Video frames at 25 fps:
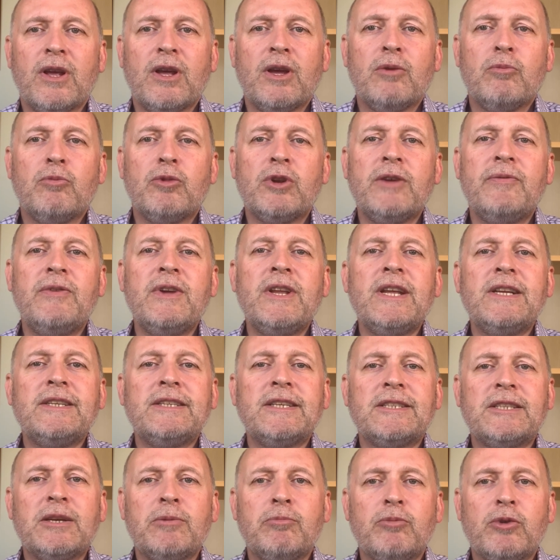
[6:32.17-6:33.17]
But if it is a
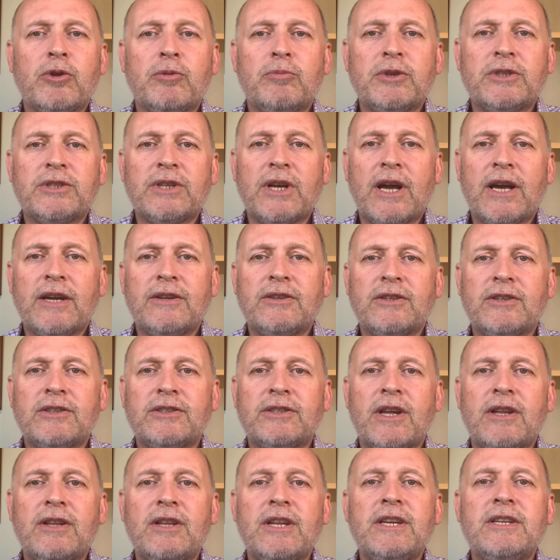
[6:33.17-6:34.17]
simple bursitis,
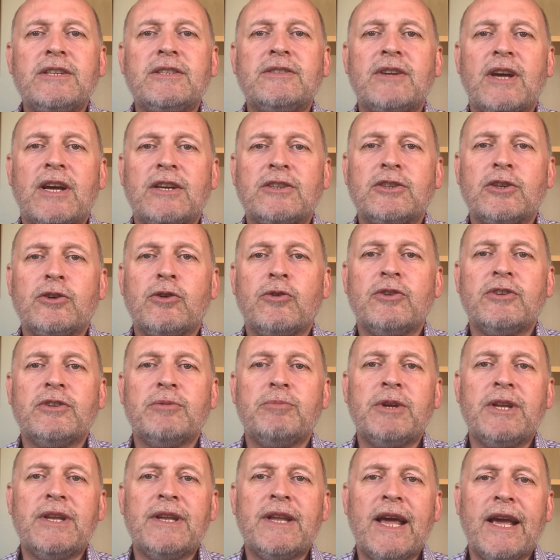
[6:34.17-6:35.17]
then these tests are going to
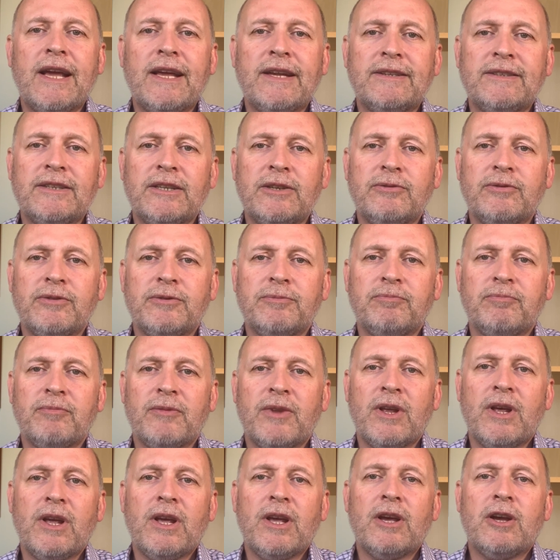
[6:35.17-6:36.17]
be negative.
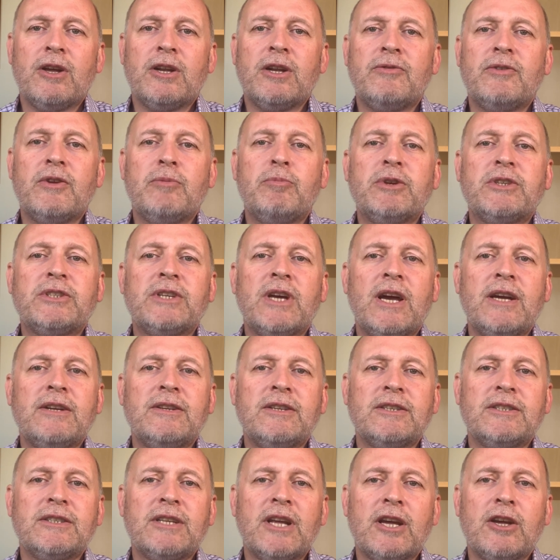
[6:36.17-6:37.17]
And if the
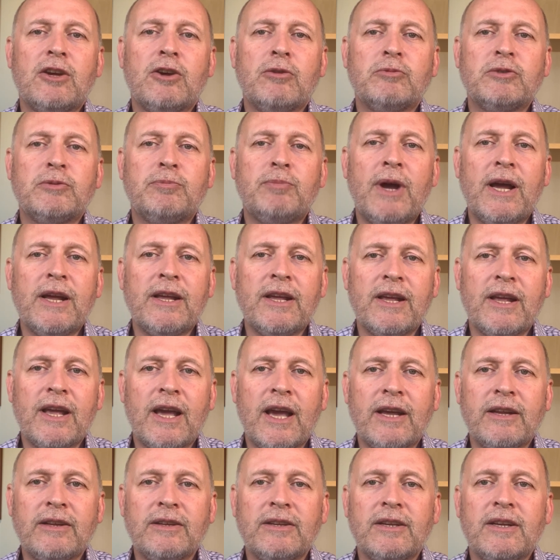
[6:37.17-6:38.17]
bursitis then comes back
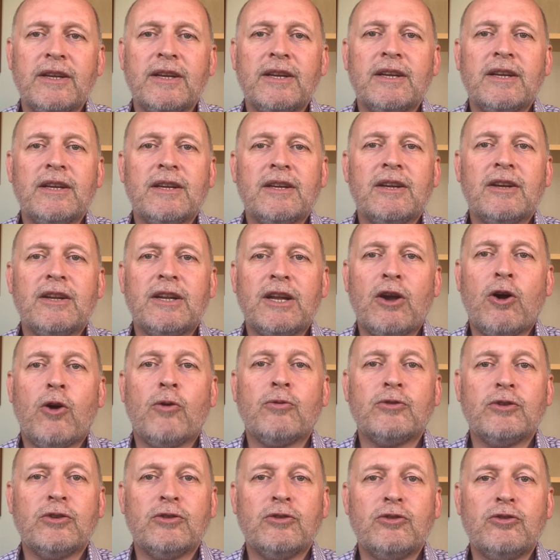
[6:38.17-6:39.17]
again, and it
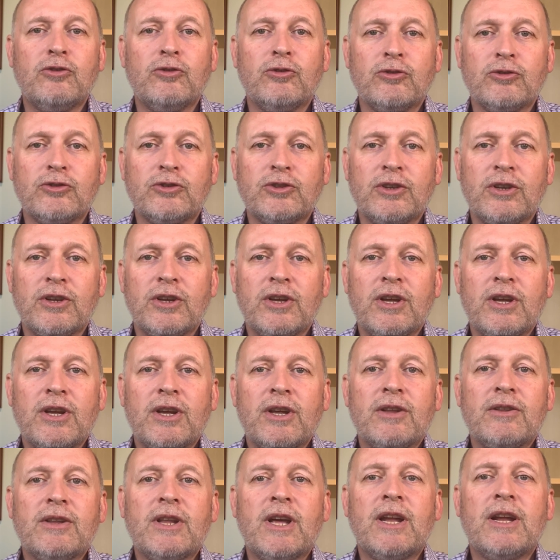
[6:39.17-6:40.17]
often does,
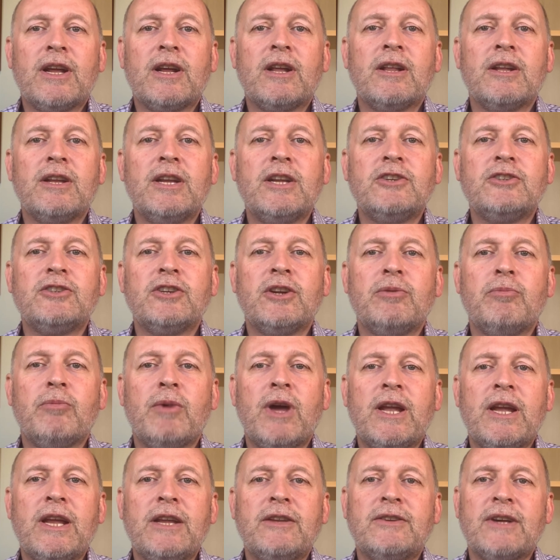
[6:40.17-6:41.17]
then a clinician
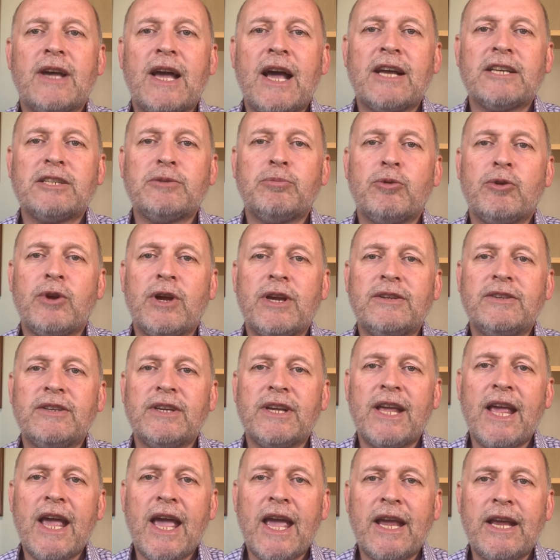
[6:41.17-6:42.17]
may need to aspirate
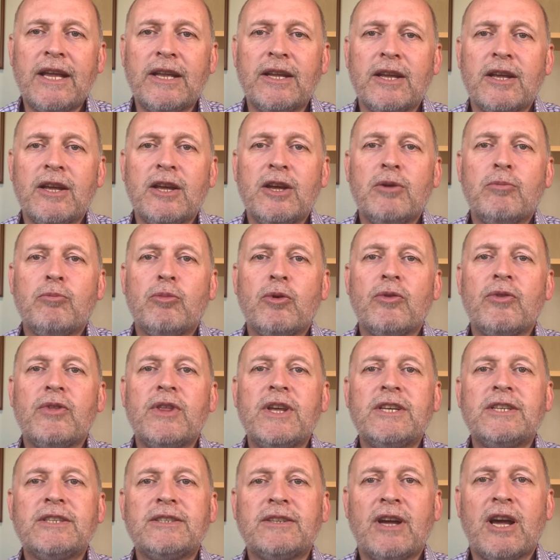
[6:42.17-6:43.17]
again, but
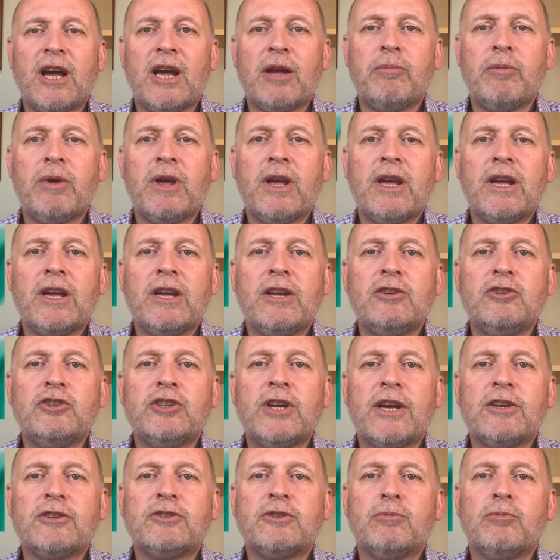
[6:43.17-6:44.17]
this time
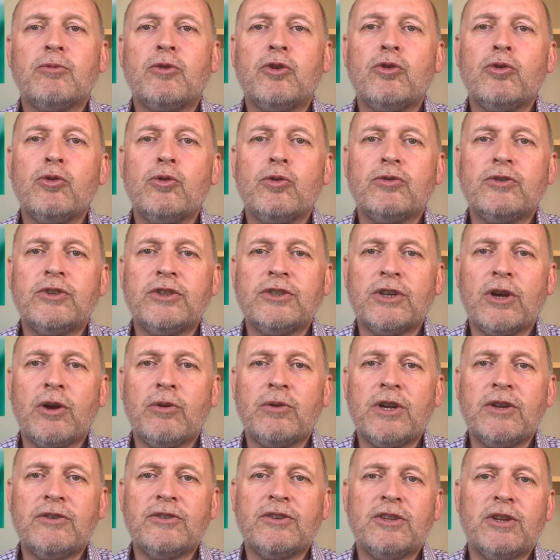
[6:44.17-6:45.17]
inject some
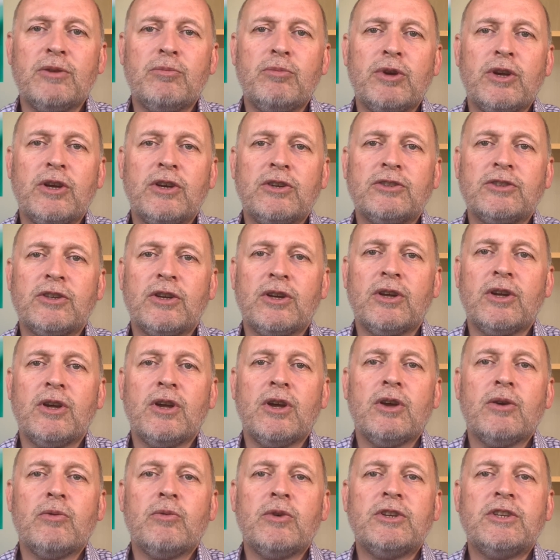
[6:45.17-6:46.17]
cortisone into the bursa,
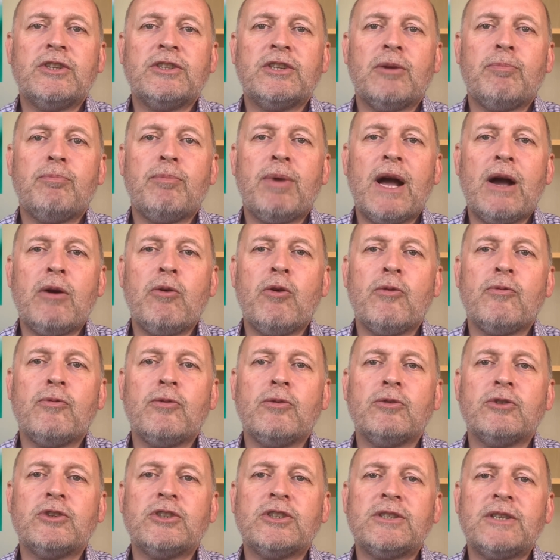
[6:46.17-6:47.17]
which is a
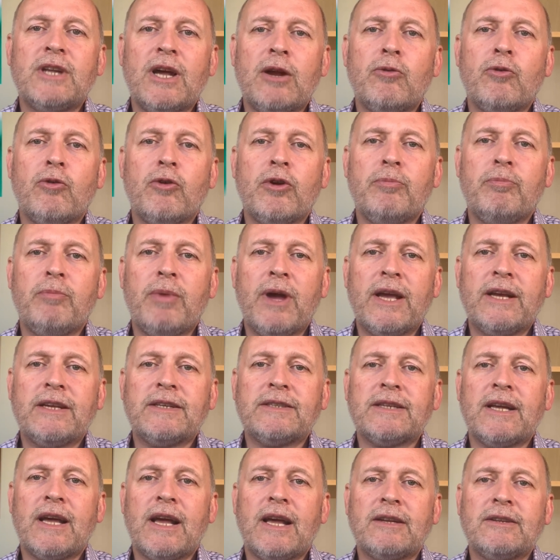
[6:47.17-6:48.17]
powerful
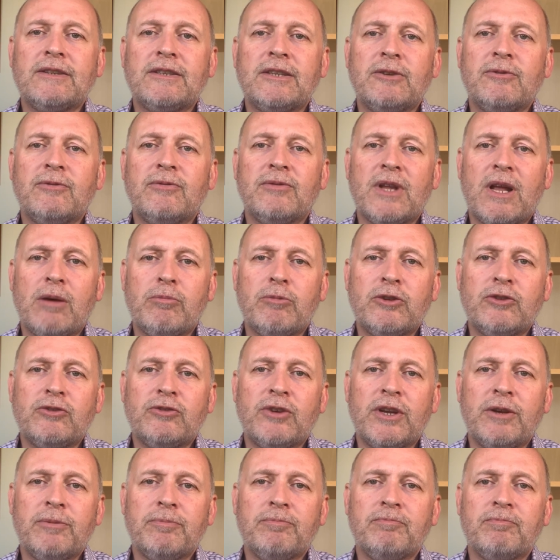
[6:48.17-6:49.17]
steroid-based
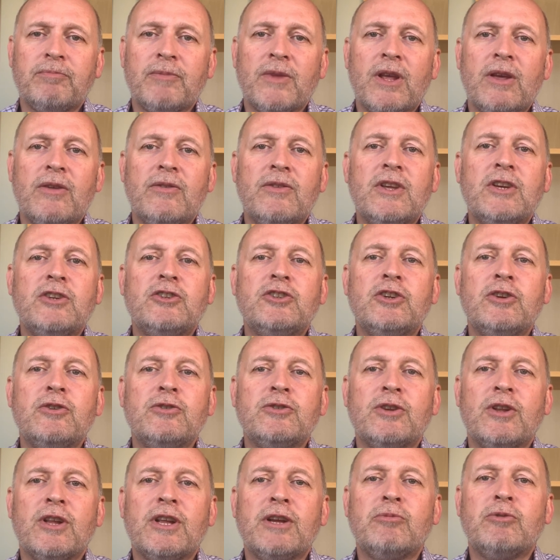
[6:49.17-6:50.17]
anti-inflammatory. This
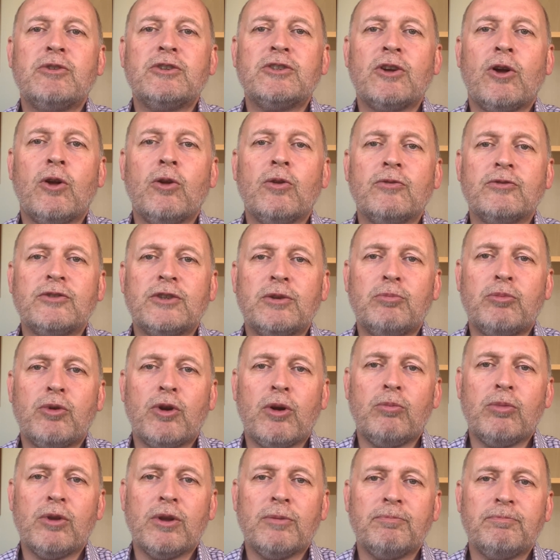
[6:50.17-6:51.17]
usually resolves the
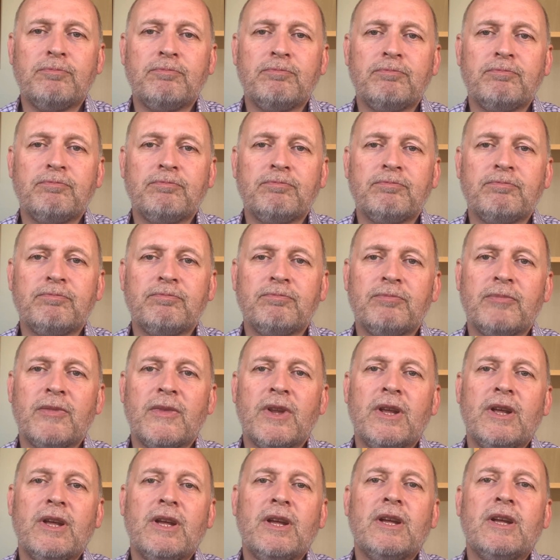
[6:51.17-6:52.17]
problem.
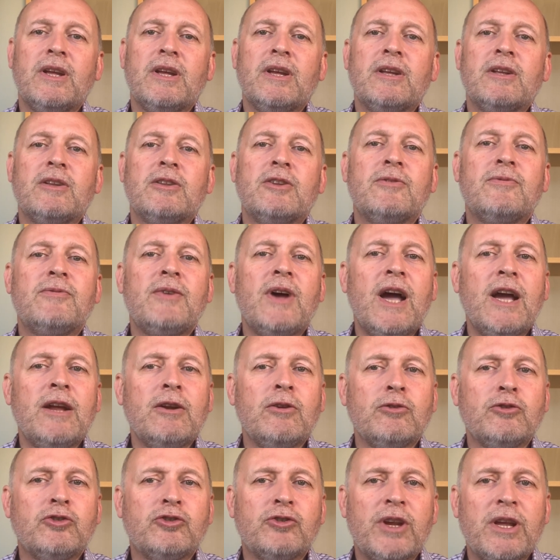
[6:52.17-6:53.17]
The
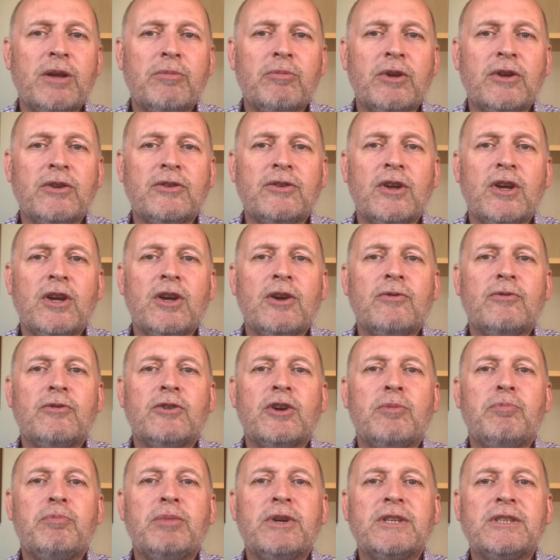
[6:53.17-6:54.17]
final treatment for
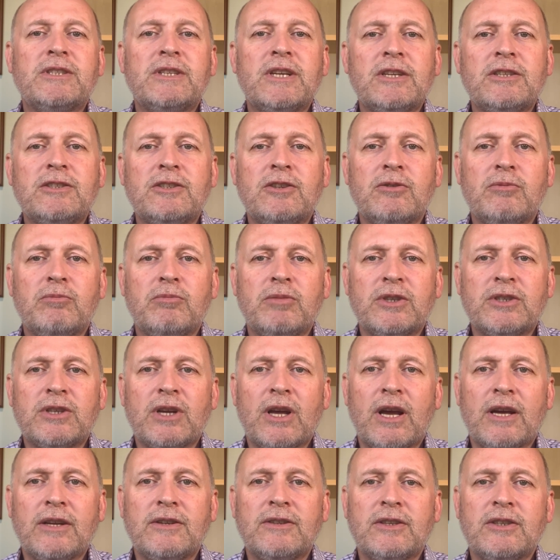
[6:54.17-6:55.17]
a persistent
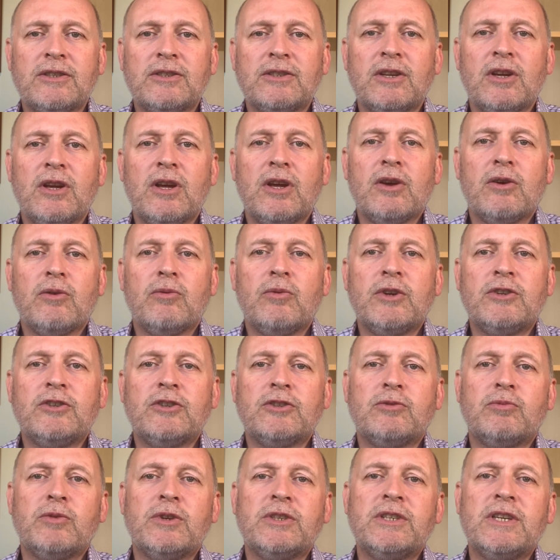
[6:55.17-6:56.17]
bursitis, which
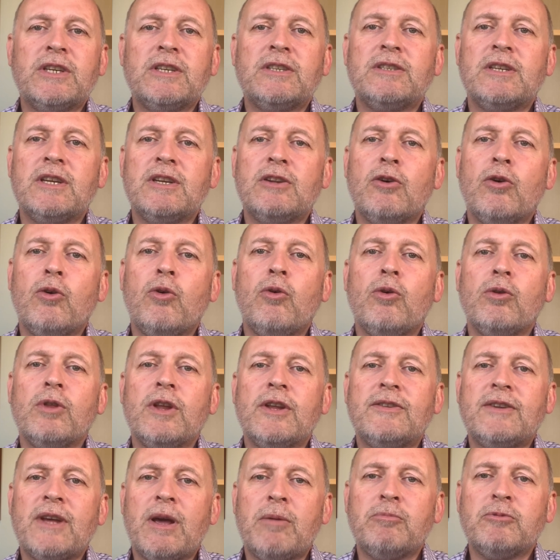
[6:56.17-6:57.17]
has resisted all
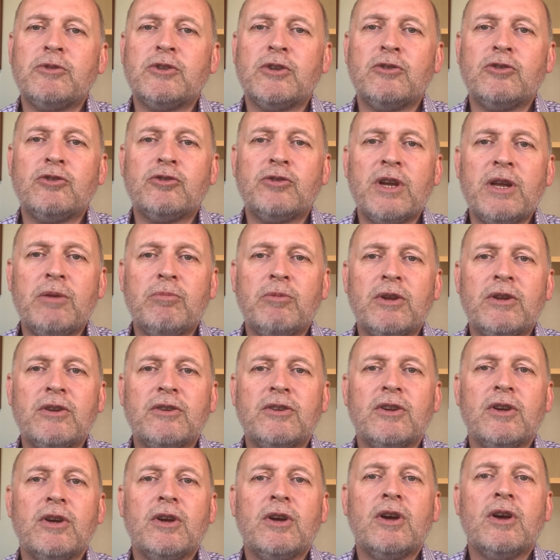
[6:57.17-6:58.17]
attempts at
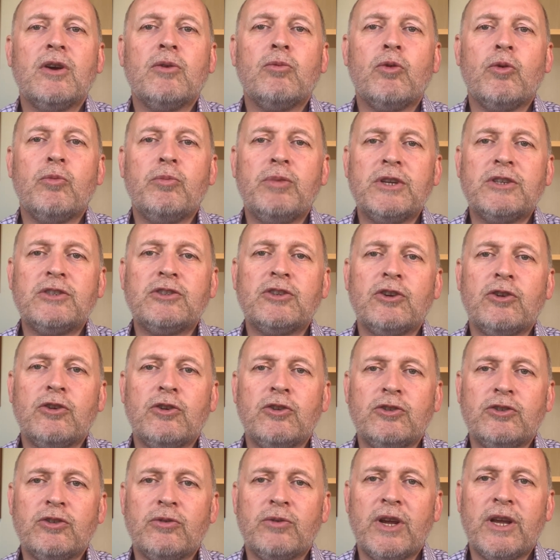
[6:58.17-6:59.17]
treatment, will be
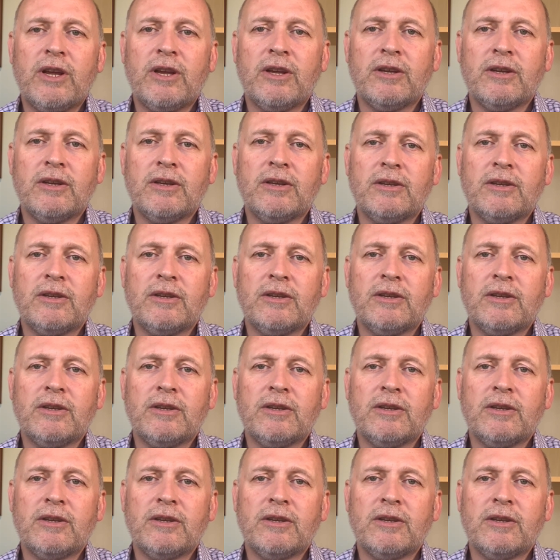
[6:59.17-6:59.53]
surgery.